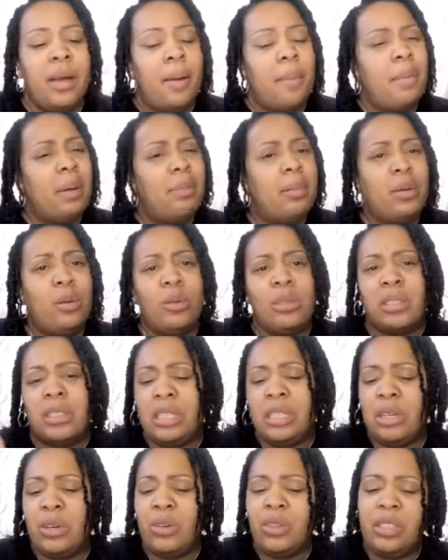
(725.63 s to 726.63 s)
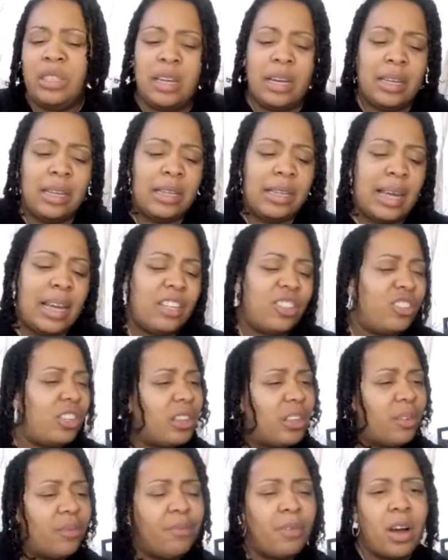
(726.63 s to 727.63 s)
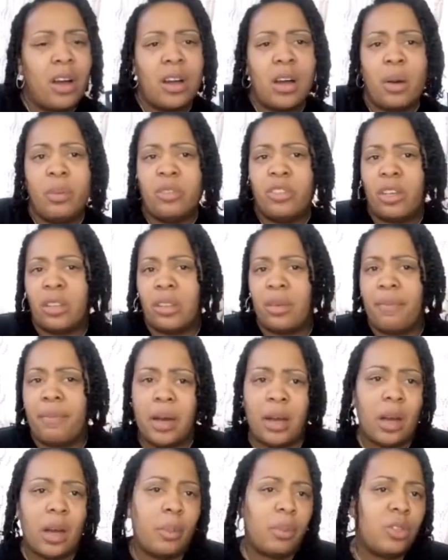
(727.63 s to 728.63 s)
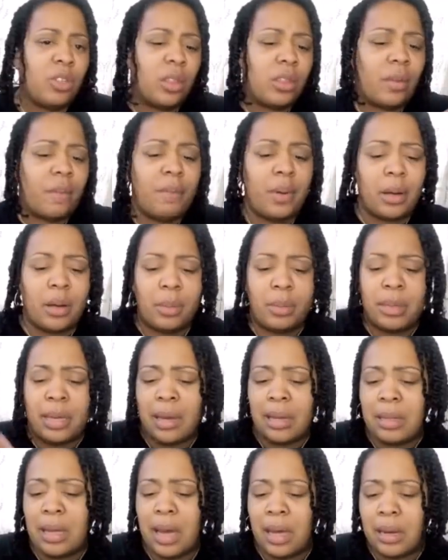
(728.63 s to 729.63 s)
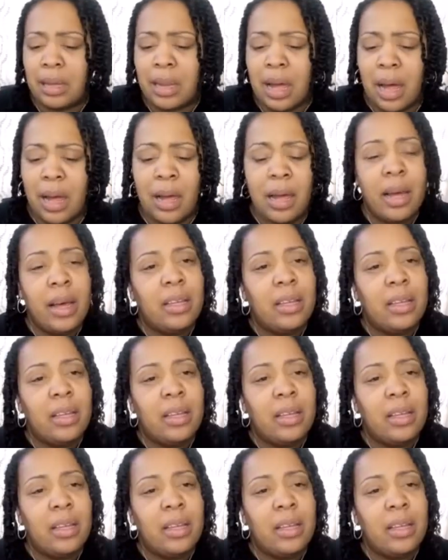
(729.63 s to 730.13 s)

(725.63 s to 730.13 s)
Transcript: But Blue still yelling like, shut the fuck up, shut the fuck up, shut the fuck up, yada yada yada.